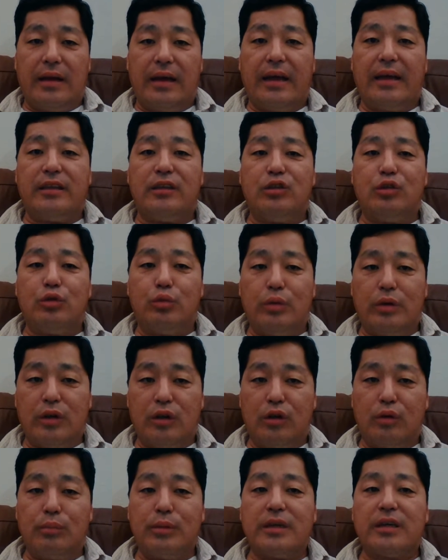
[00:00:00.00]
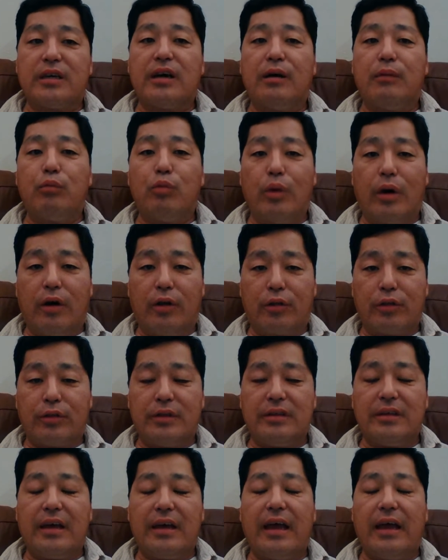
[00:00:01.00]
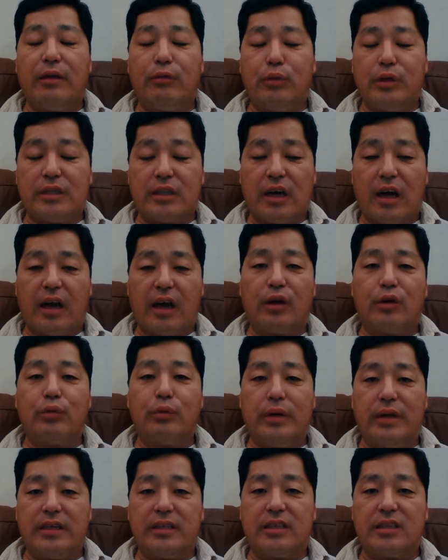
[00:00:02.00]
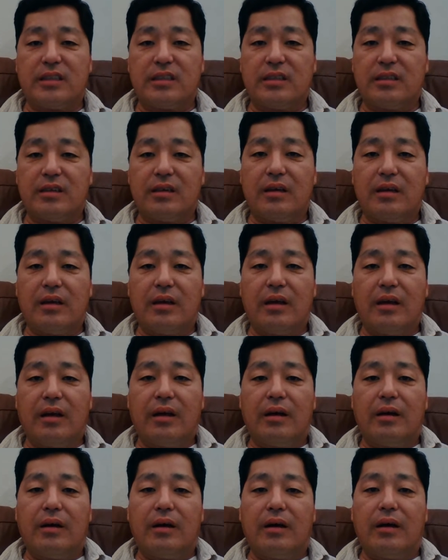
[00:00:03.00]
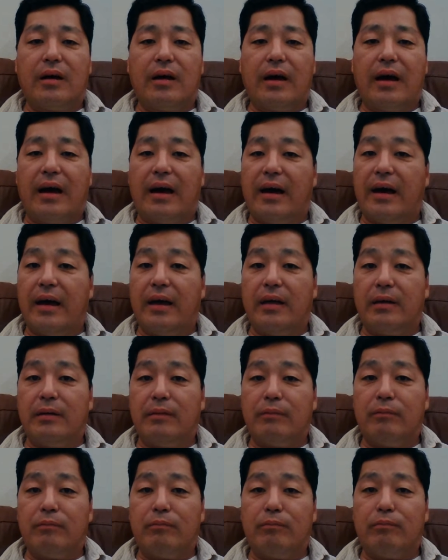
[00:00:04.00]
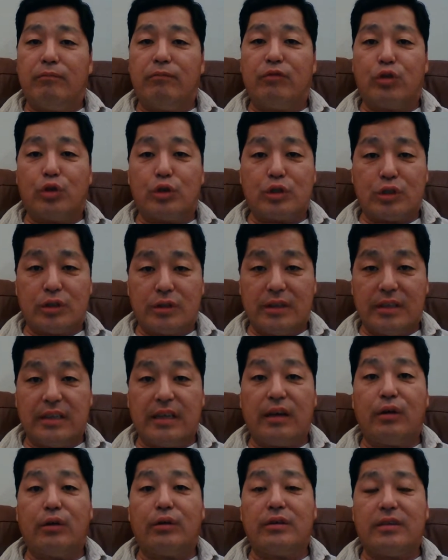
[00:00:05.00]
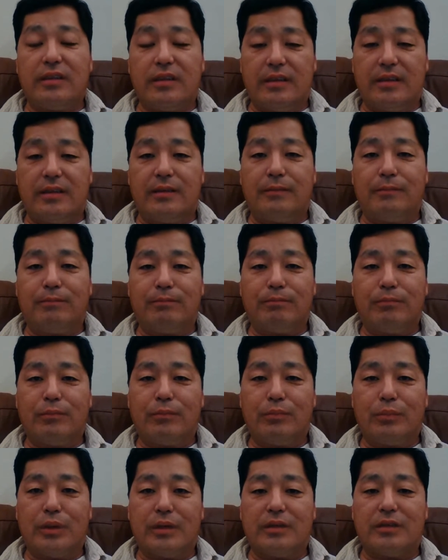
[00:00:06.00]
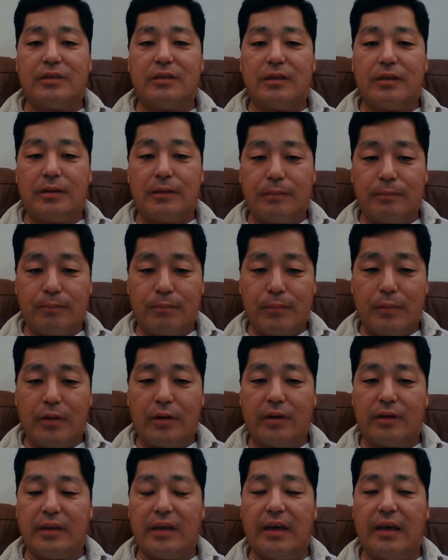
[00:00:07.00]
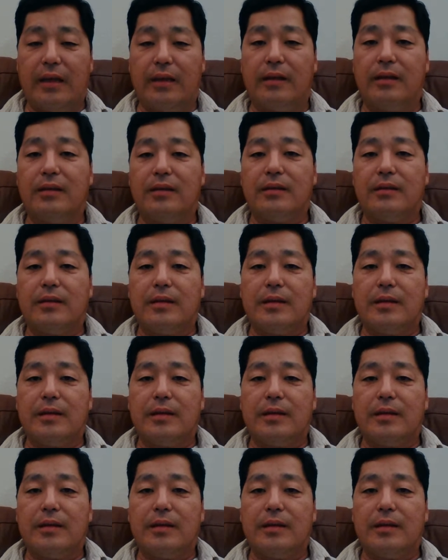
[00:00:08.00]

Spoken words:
and you will become wealthy and retire rich. I virtually guarantee it. But again,